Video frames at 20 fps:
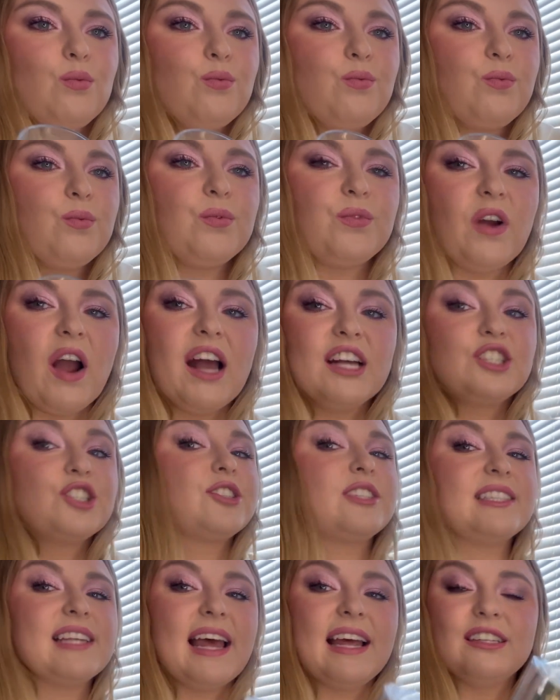fresh
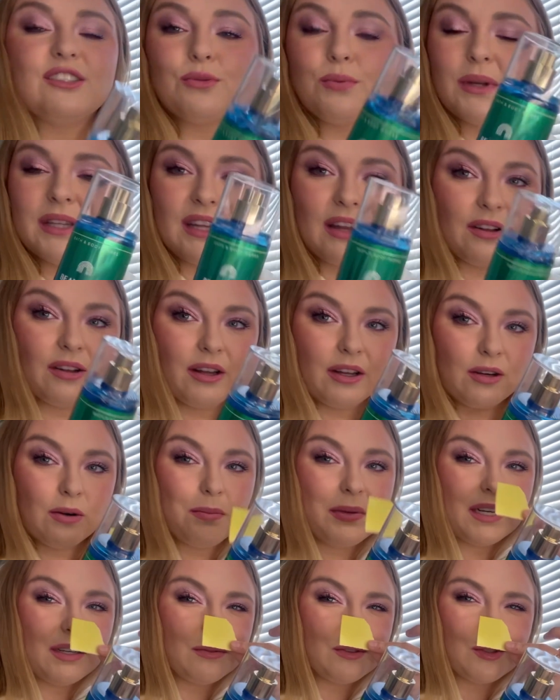scent with a little
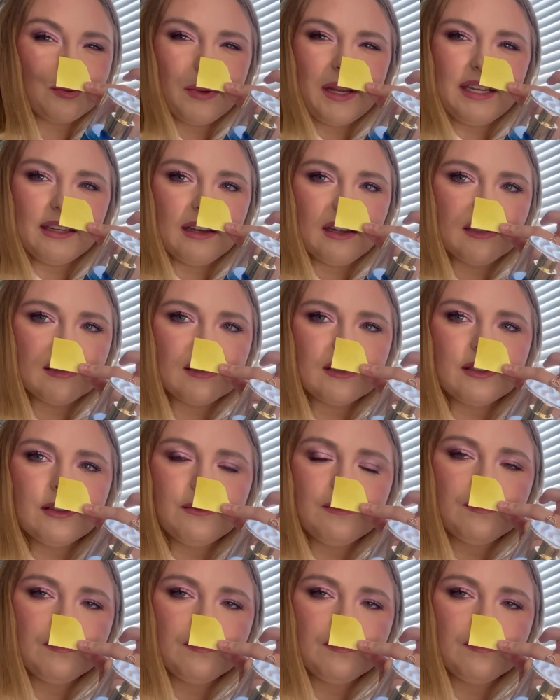bit of sweetness.